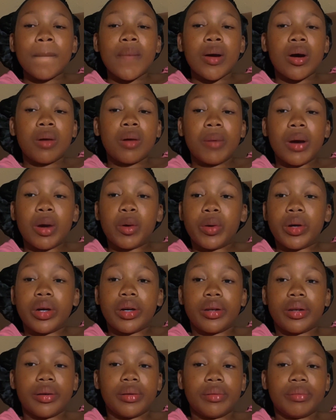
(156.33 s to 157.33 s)
Oh my
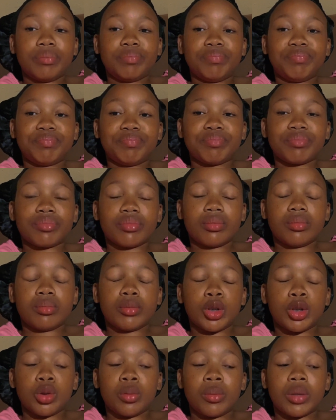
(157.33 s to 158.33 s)
word, I'm in
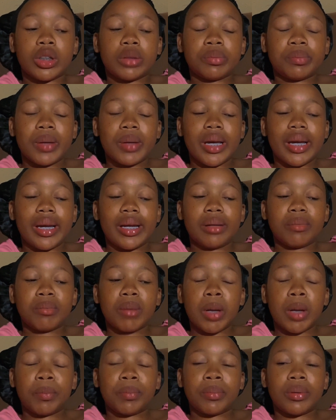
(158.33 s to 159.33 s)
so much pain.
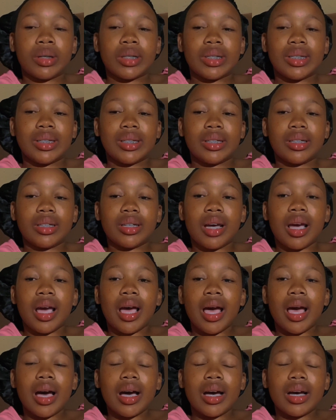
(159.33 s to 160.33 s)
My body
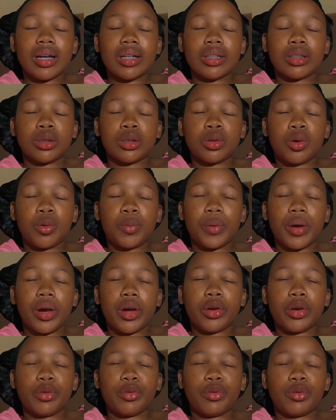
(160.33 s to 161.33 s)
is so
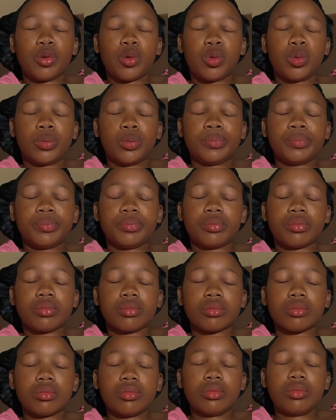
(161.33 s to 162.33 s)
painful,
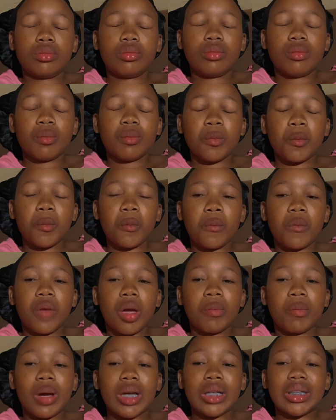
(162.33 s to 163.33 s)

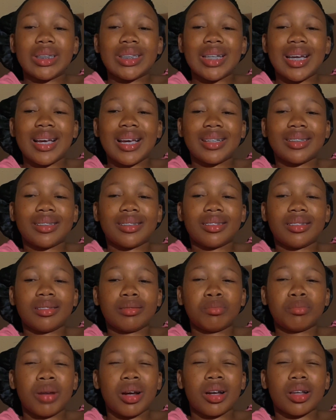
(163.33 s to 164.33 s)
my chest,
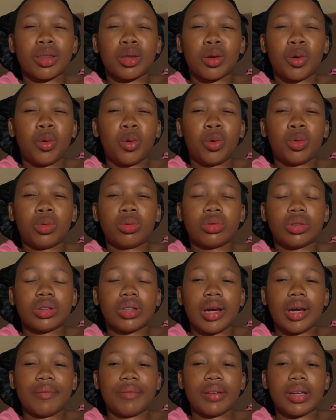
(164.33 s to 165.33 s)
my throat,
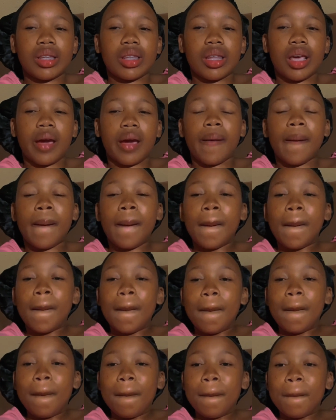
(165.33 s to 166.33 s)
everything.
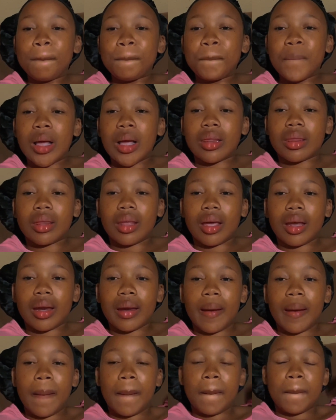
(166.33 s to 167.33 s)
But then
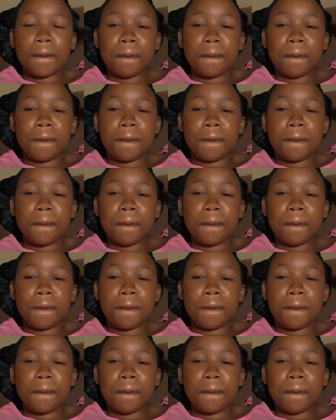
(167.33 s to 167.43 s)
yeah,